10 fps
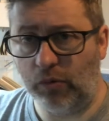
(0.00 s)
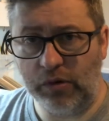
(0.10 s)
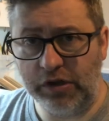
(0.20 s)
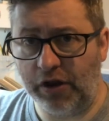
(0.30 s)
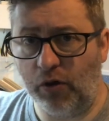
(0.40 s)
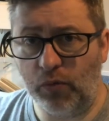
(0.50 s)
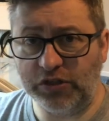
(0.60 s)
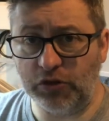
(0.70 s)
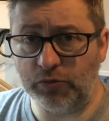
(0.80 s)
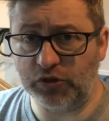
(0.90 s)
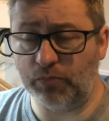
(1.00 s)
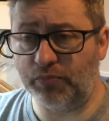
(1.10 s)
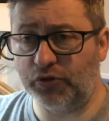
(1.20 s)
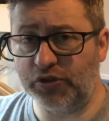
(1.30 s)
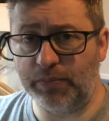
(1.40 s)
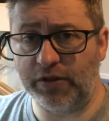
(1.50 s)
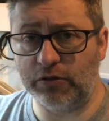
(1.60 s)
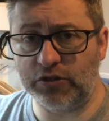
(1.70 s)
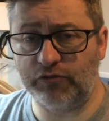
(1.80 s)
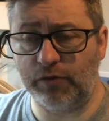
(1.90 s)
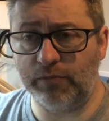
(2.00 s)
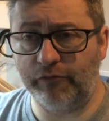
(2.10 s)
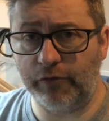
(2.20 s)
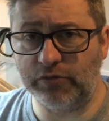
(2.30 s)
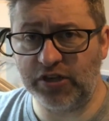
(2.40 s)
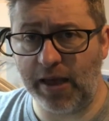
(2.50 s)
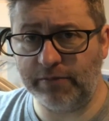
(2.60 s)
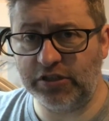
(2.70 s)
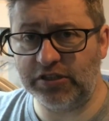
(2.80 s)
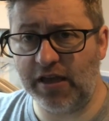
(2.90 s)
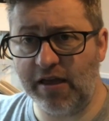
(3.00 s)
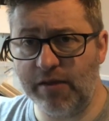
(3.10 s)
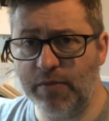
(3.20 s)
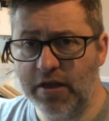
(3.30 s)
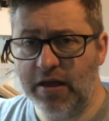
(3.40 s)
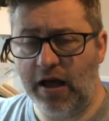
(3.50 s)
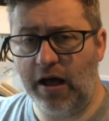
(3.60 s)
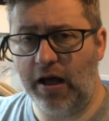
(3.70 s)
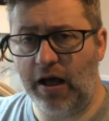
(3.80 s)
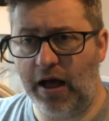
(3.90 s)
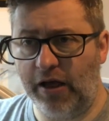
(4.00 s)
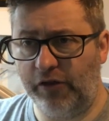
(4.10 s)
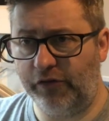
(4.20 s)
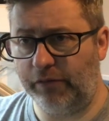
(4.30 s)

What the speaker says: you know, we do some buddy builds from time to time, and